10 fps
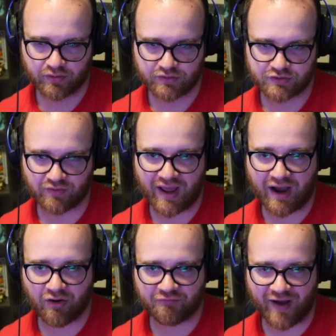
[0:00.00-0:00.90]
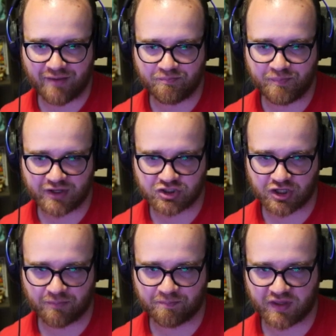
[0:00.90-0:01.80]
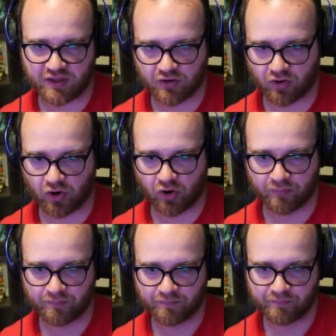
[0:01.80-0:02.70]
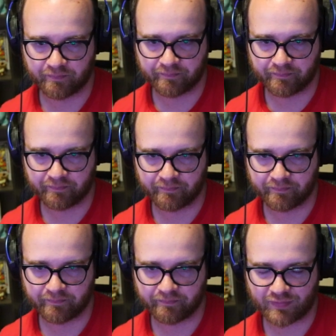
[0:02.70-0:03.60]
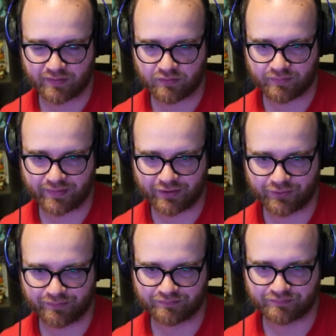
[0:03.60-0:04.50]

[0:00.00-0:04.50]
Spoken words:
So now if I Bishop here... Well...